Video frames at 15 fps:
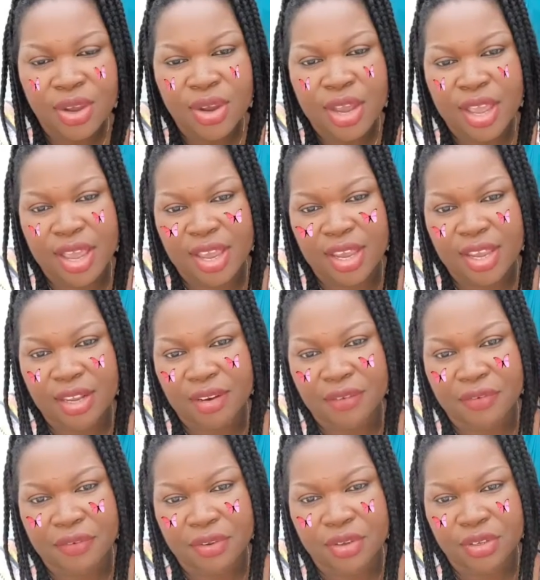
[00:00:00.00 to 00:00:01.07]
And
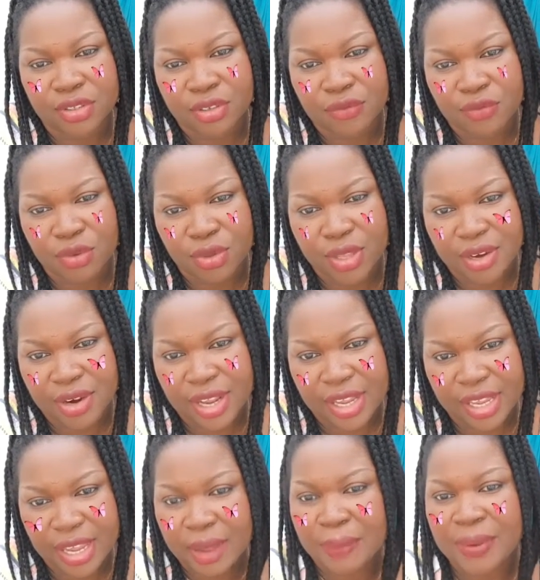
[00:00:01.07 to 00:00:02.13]
for those of you that are
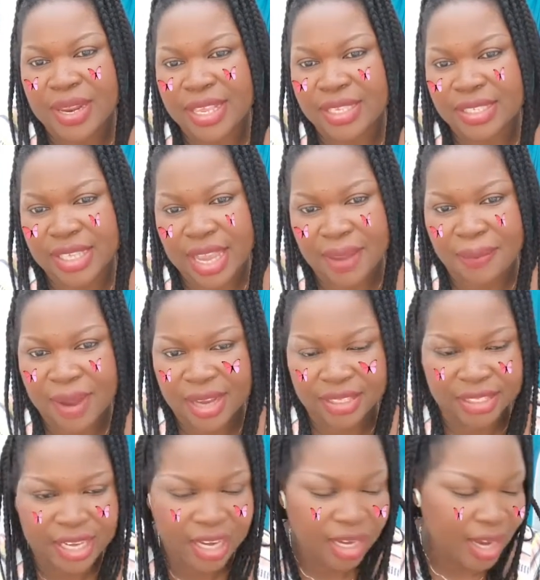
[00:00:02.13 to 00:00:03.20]
here, please type
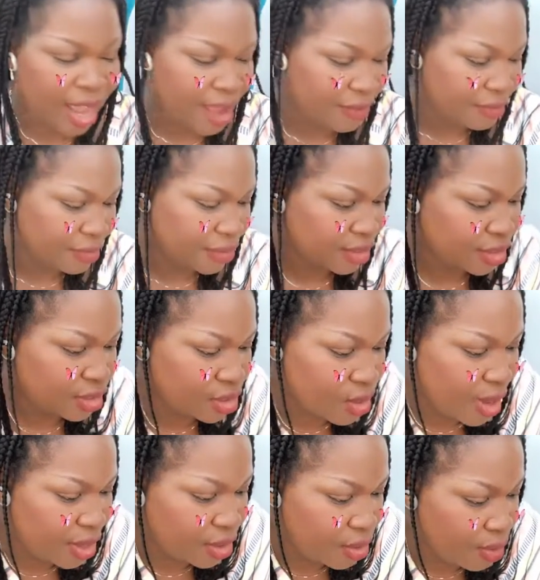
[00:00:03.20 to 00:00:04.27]
hashtag live, just so
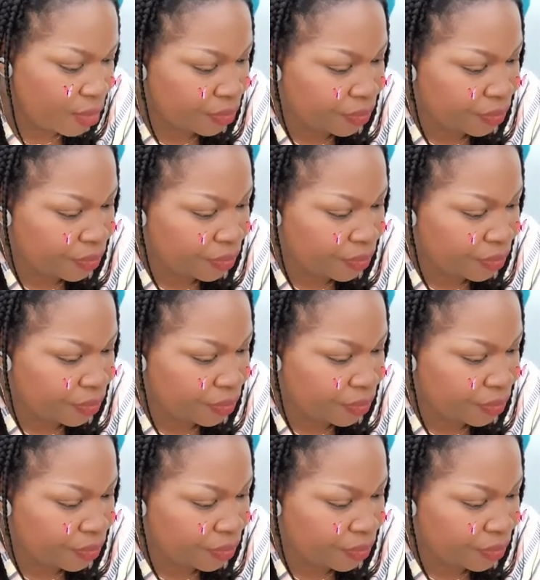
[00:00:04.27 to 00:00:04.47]
I know